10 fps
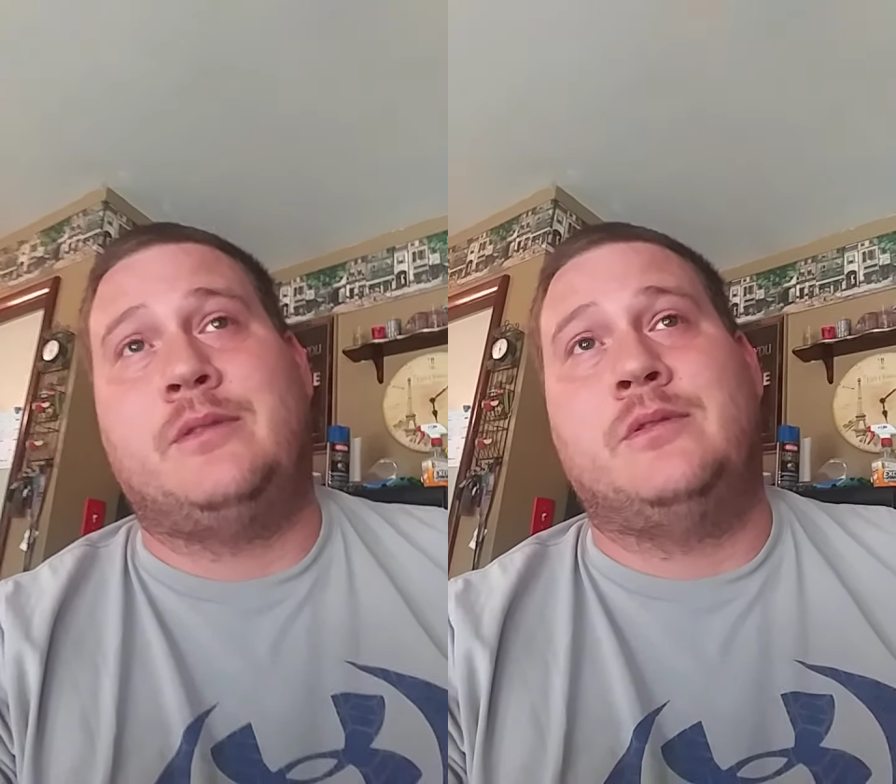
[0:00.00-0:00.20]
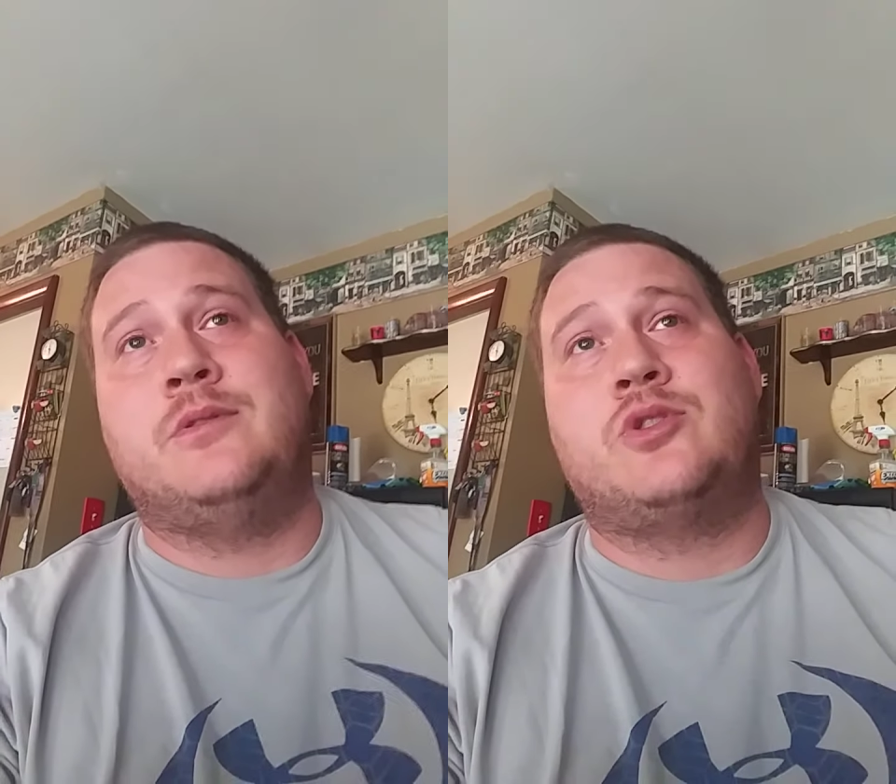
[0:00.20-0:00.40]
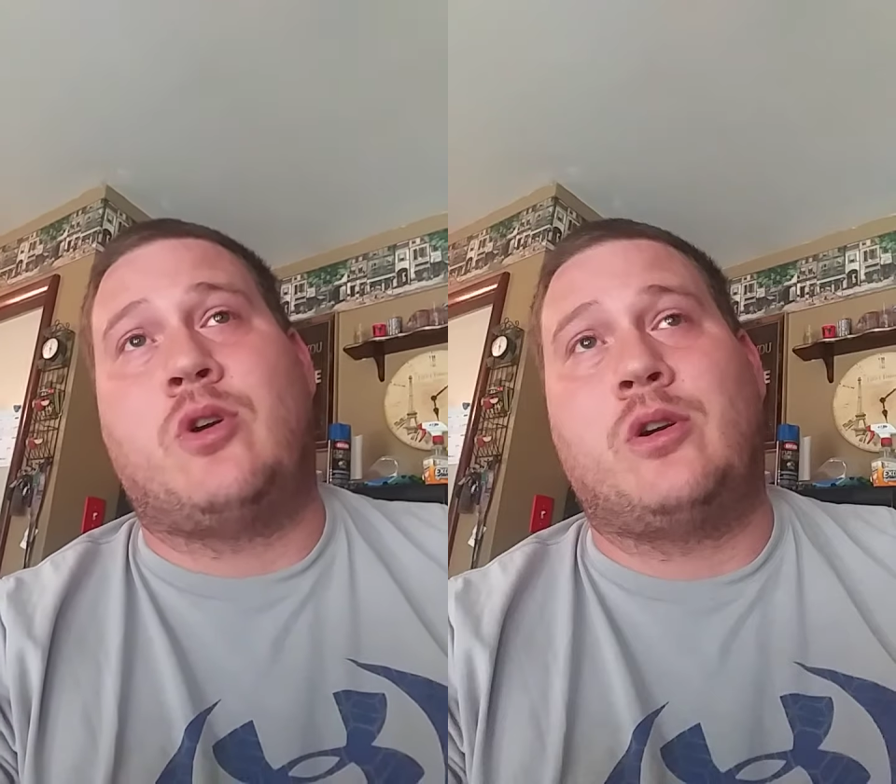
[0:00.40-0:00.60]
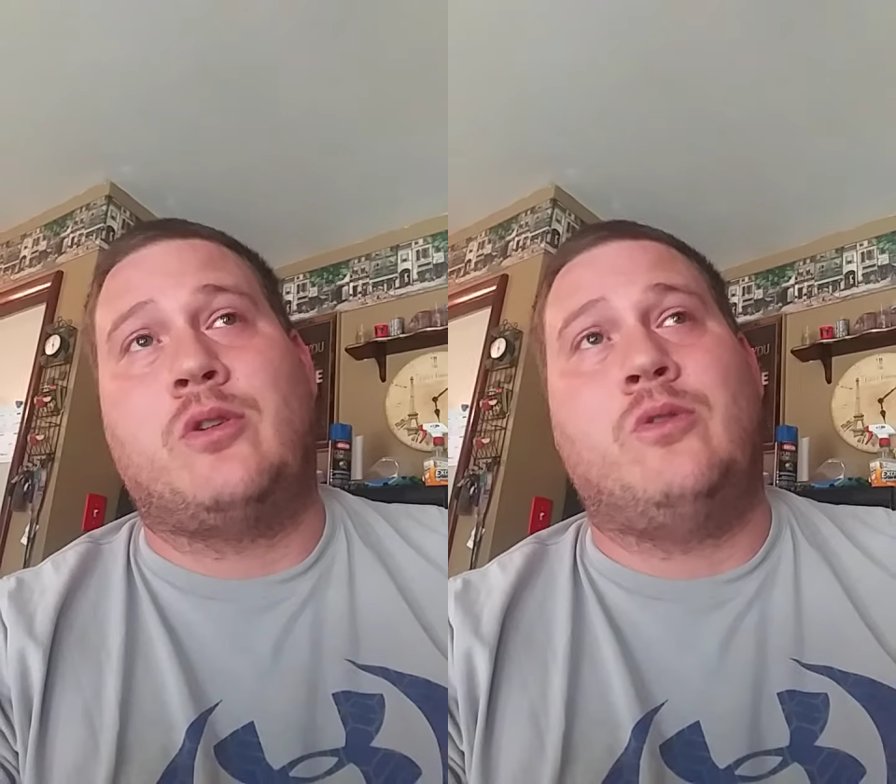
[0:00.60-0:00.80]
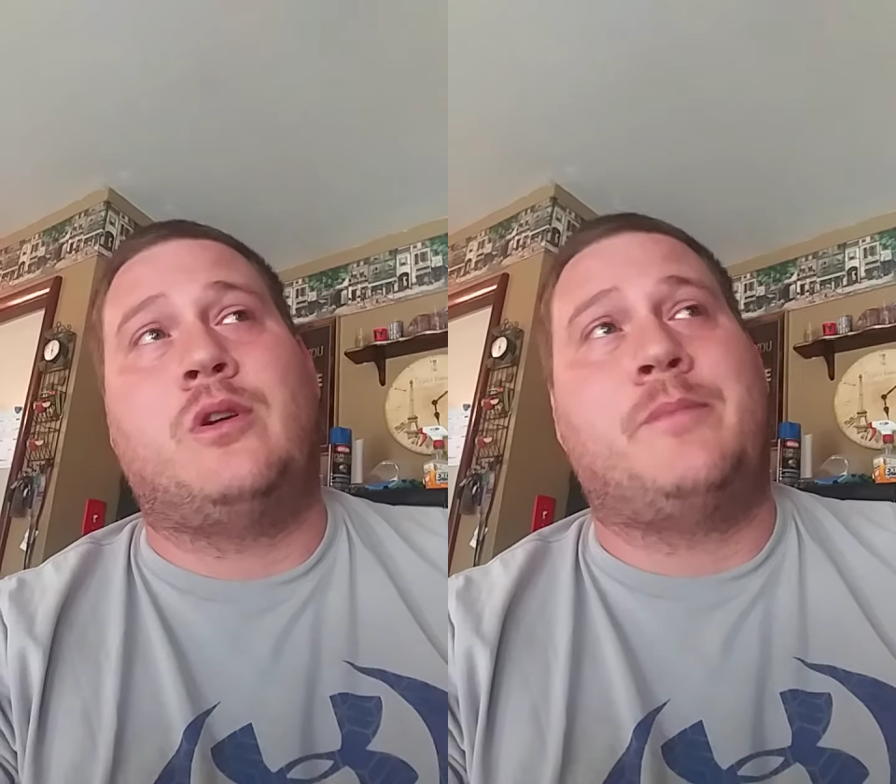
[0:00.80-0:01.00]
and
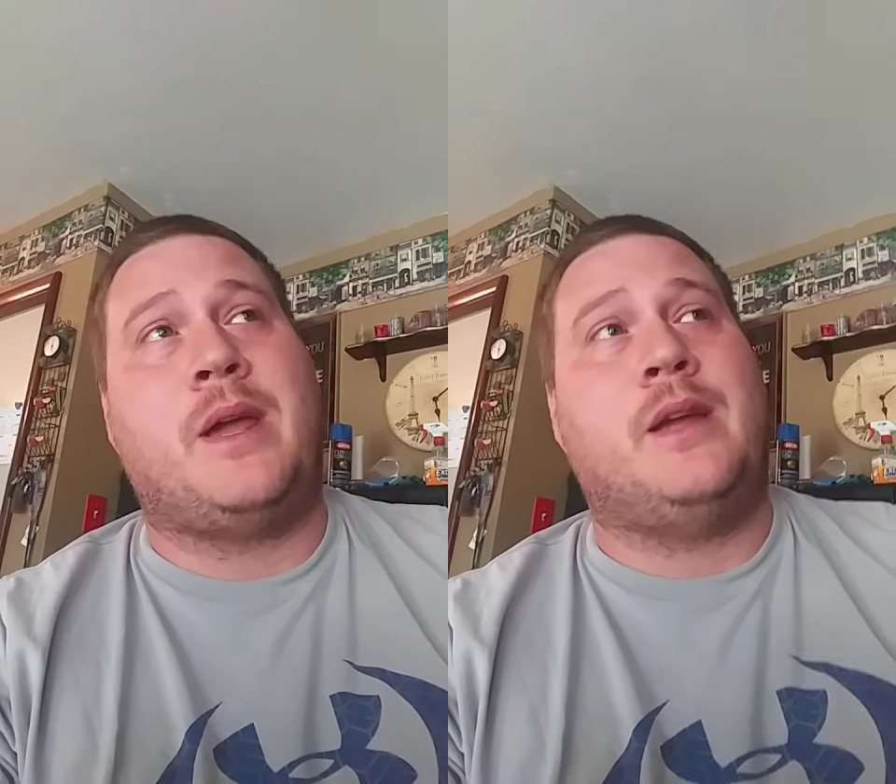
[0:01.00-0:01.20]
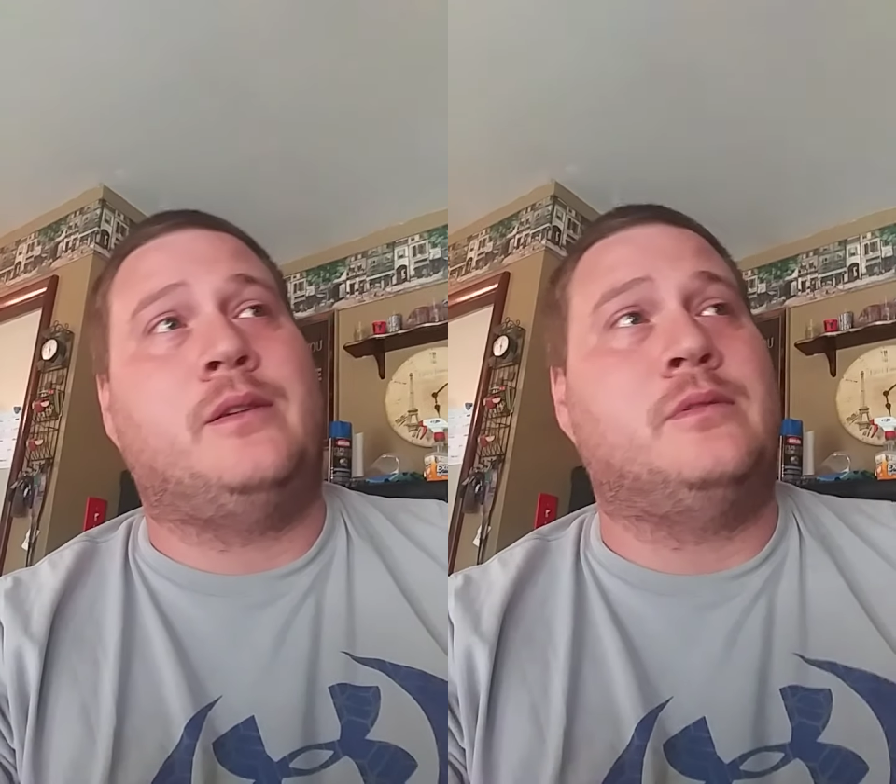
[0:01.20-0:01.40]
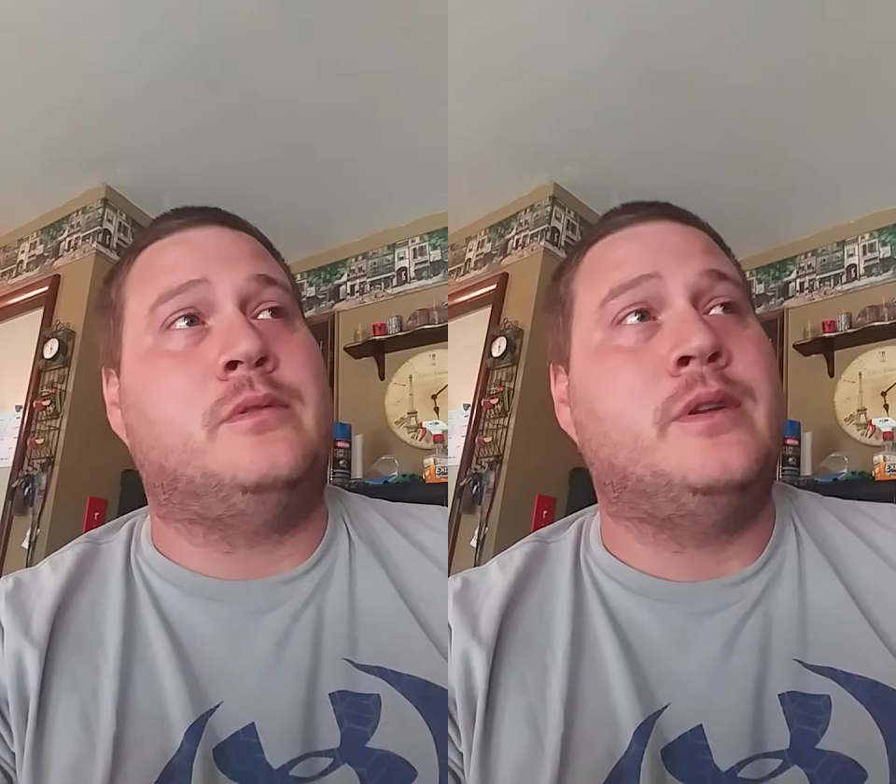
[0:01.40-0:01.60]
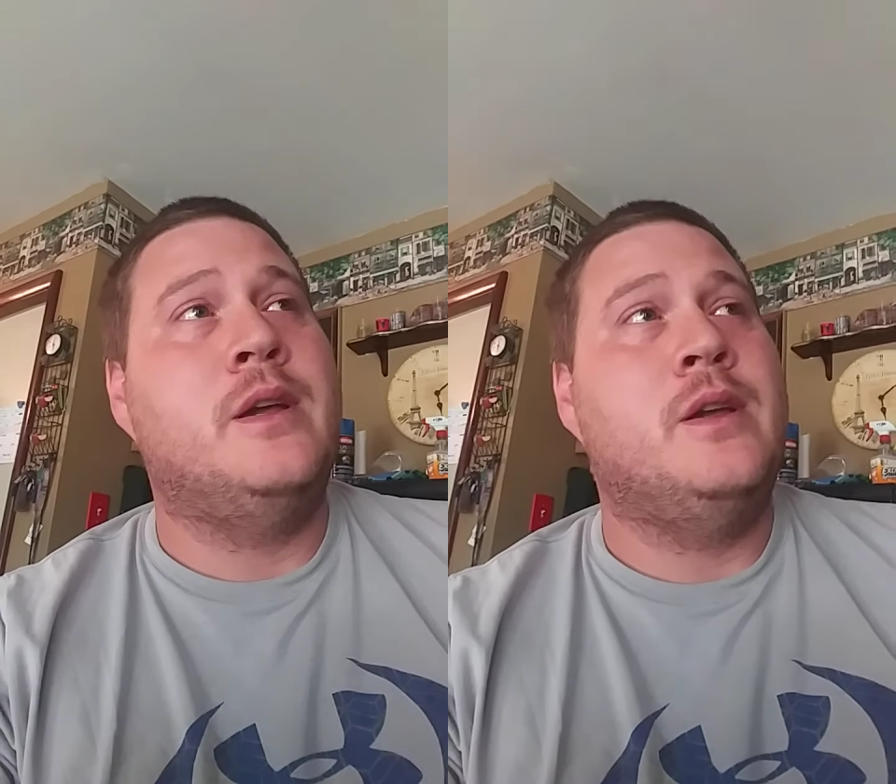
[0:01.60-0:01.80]
charcoal paint and